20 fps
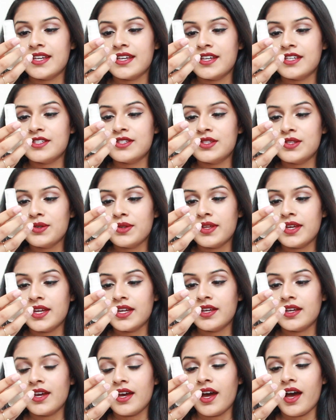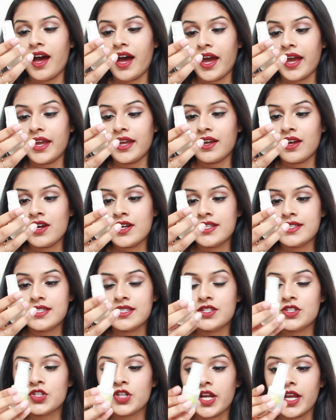a soothing eye
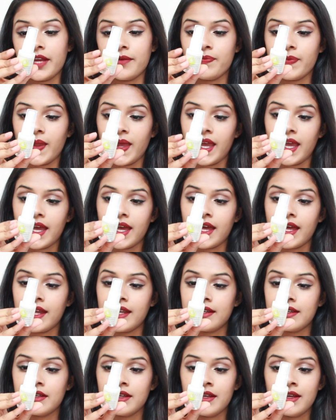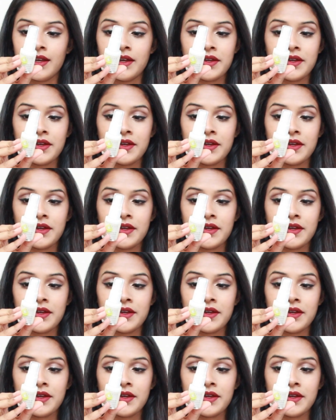concentrate, and